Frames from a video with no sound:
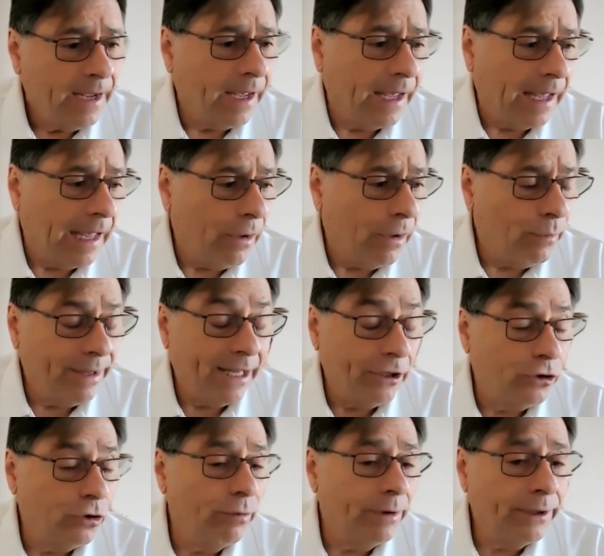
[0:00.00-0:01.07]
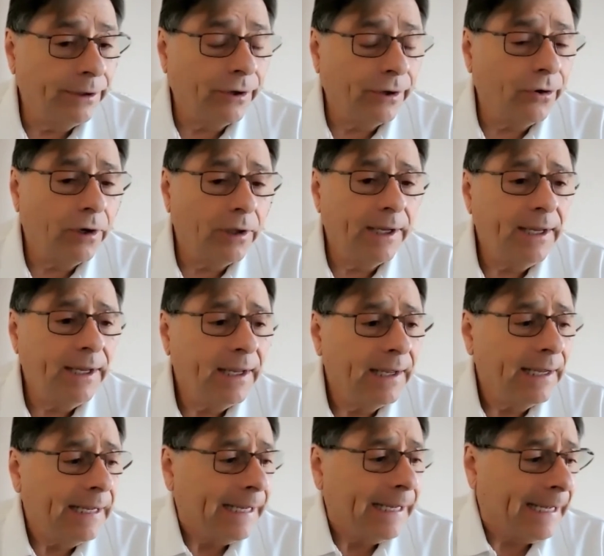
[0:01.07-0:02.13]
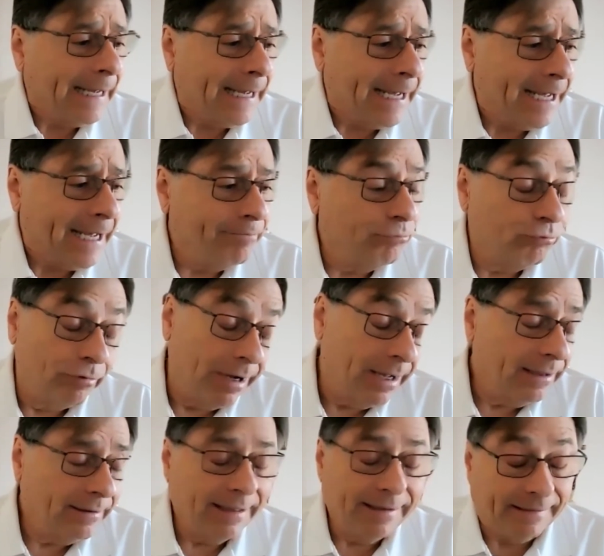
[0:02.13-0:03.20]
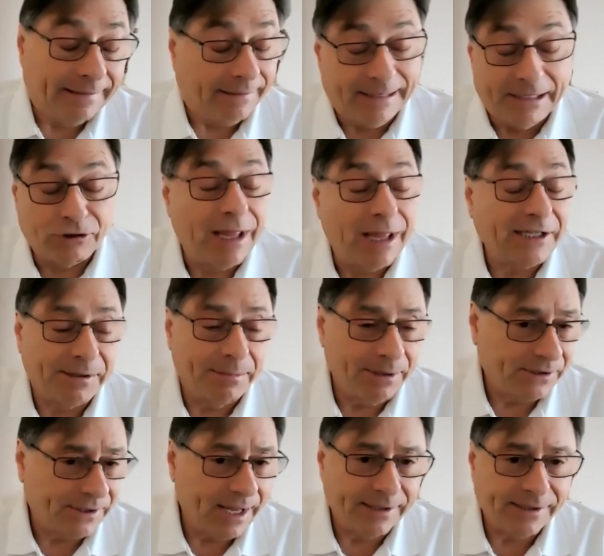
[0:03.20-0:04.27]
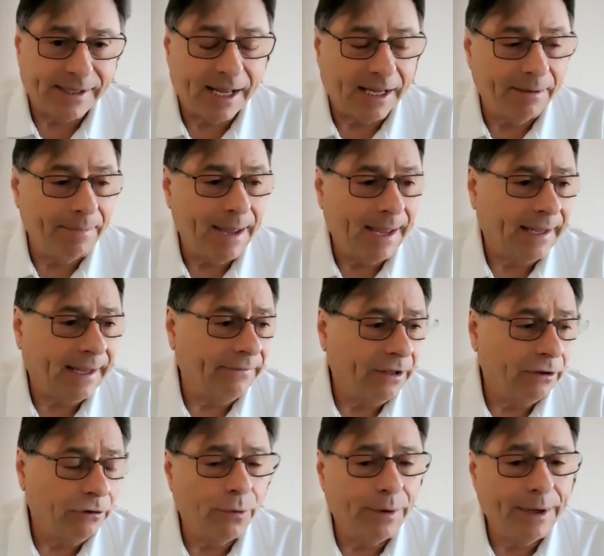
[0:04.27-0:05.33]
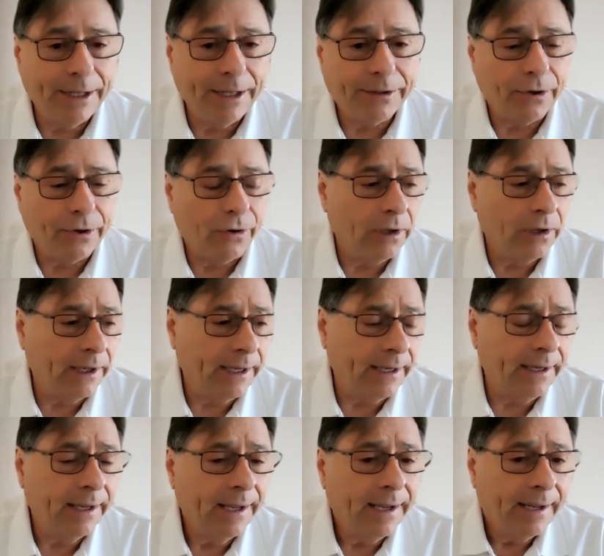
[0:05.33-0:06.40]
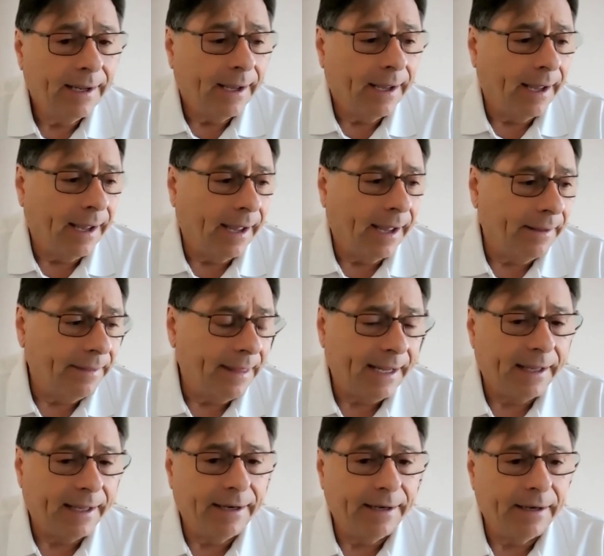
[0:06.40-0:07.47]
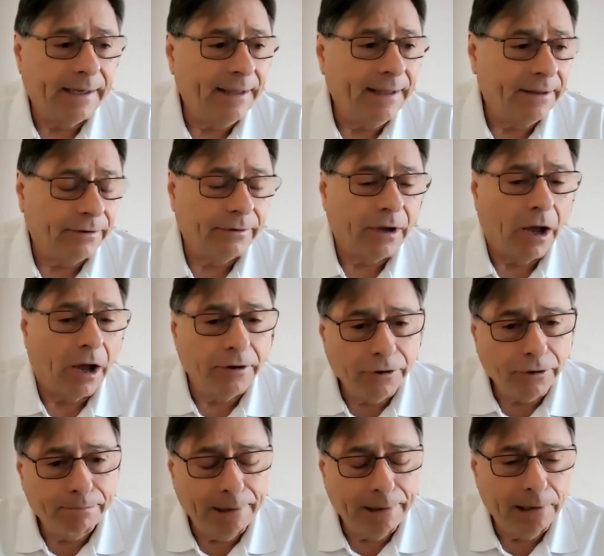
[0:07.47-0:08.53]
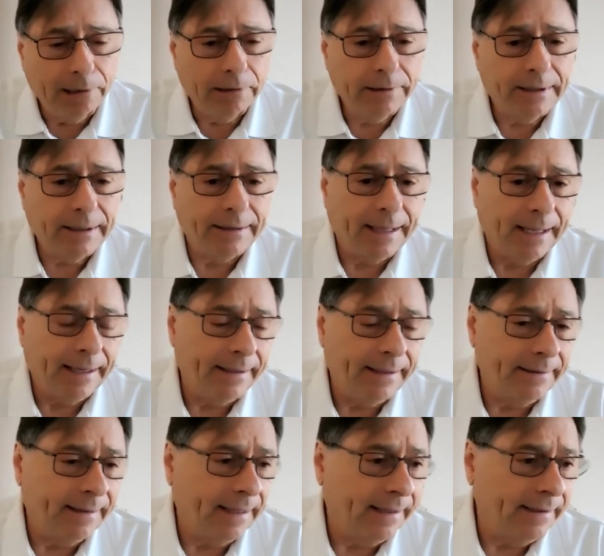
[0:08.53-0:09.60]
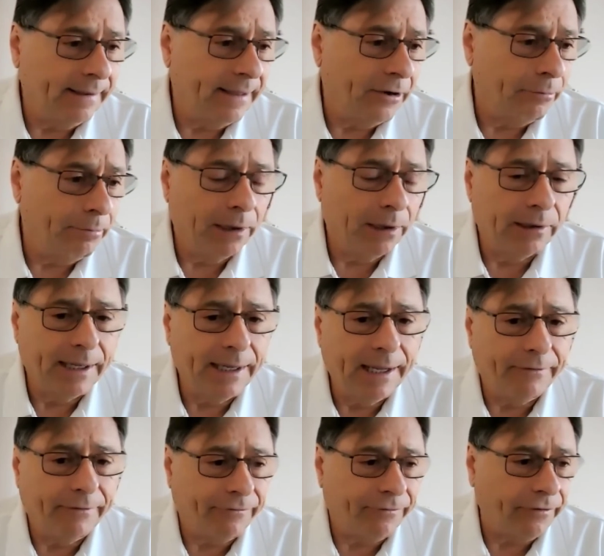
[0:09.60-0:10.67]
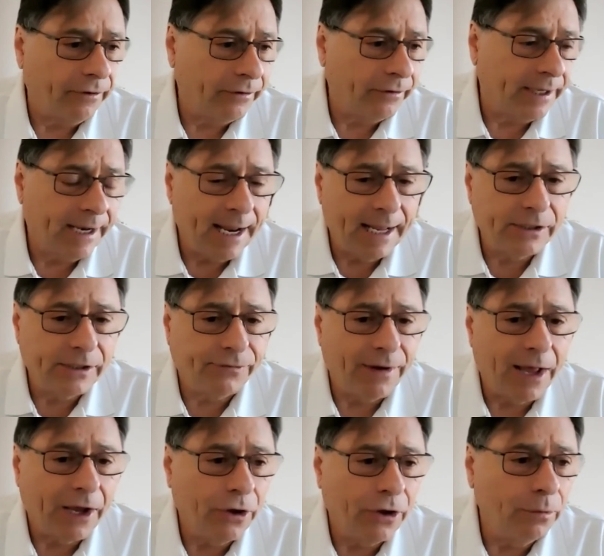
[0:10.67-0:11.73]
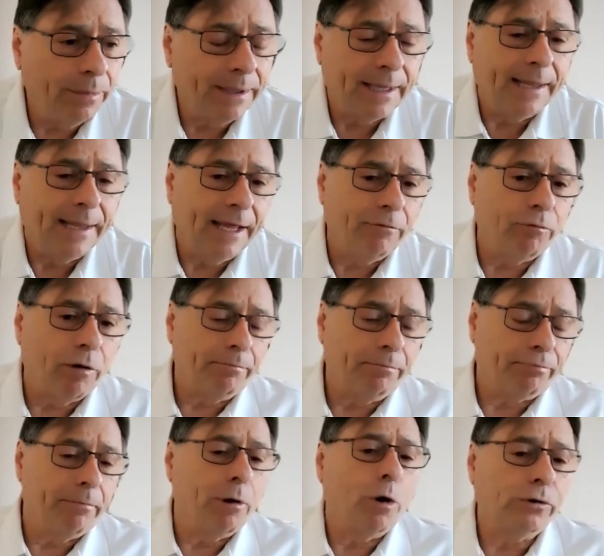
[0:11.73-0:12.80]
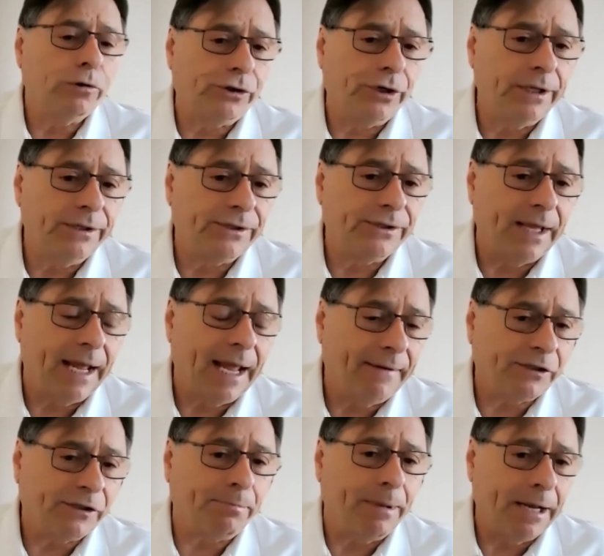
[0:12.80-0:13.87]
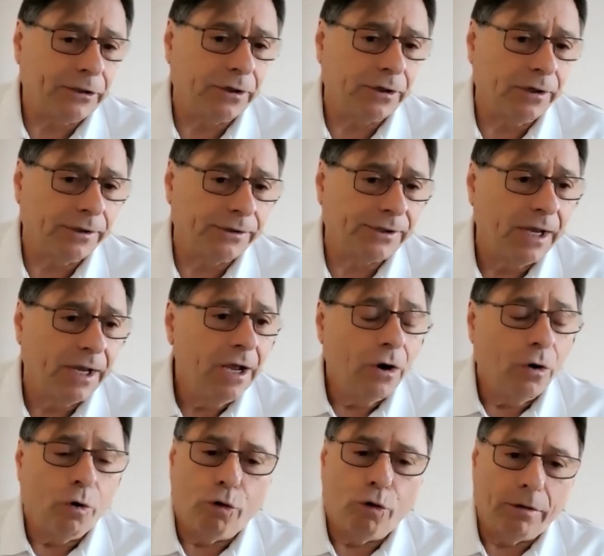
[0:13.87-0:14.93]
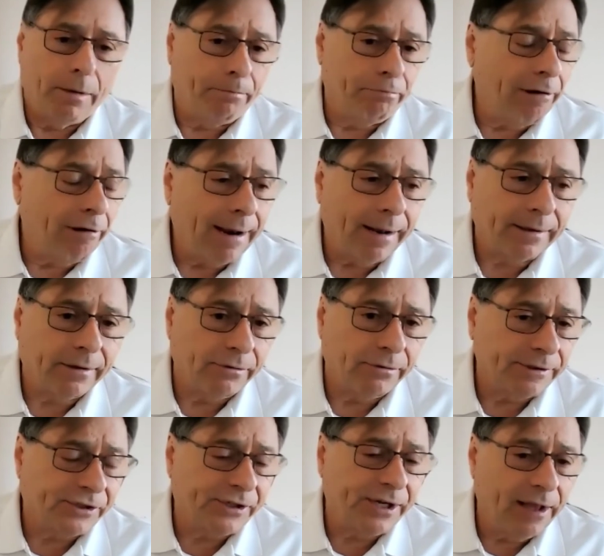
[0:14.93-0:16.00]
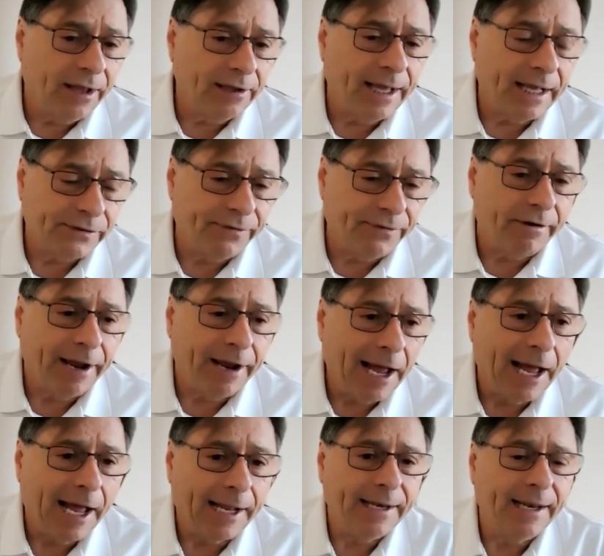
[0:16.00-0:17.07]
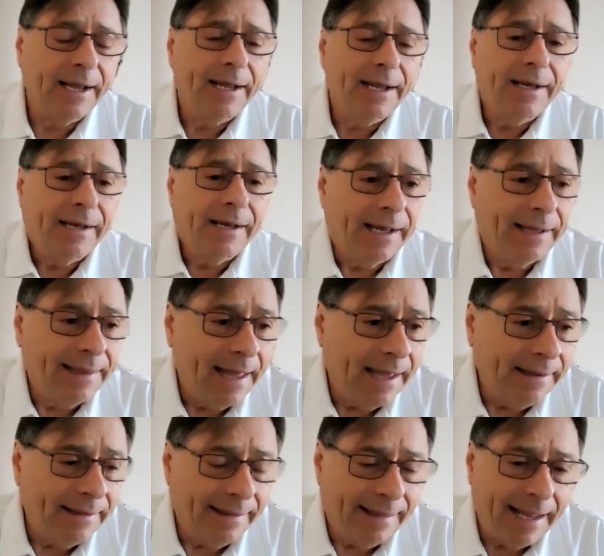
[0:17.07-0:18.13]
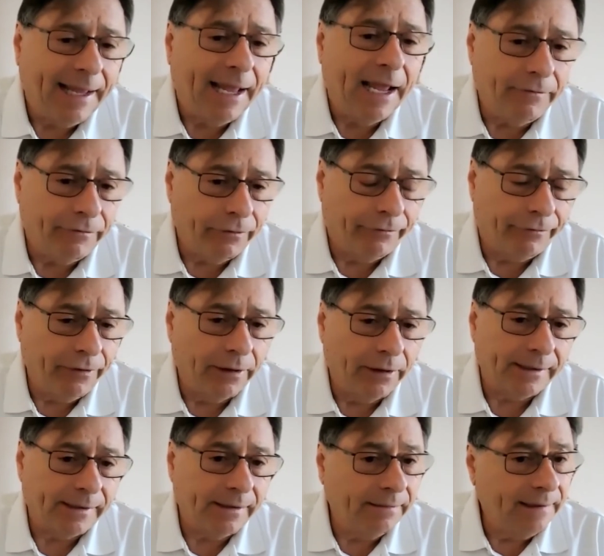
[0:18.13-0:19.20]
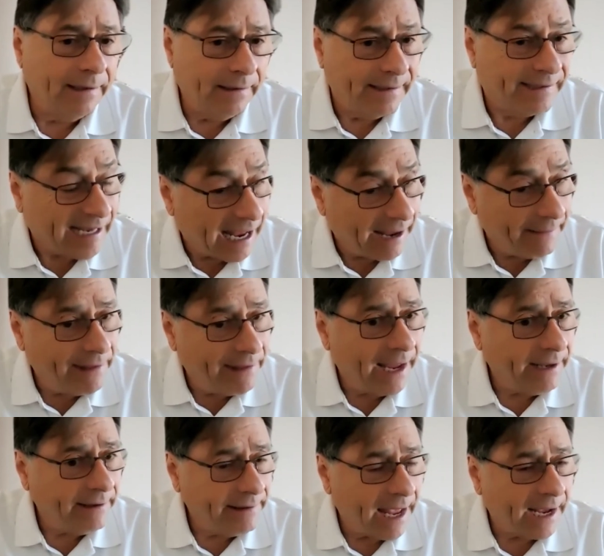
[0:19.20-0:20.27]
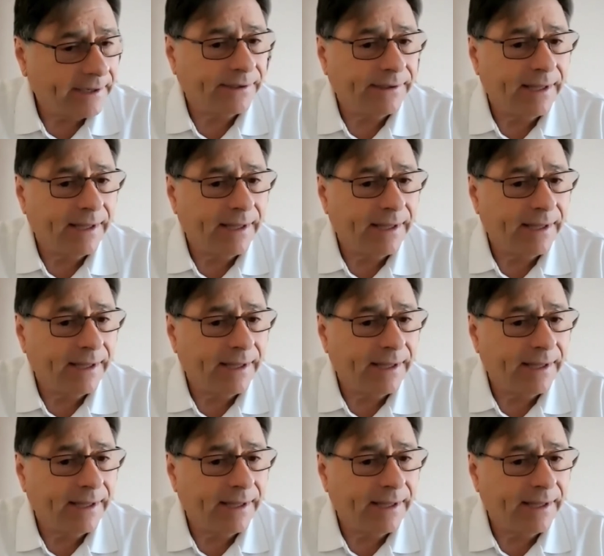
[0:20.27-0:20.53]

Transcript: When they do it internally, well, there's lots of mistakes they can make. If they're doing it internally, they can either underbuild. They're building it for today's volume, and then they run promotions. They have specials, or a product or a sale gets very hot, and then they can't fulfill it same day, next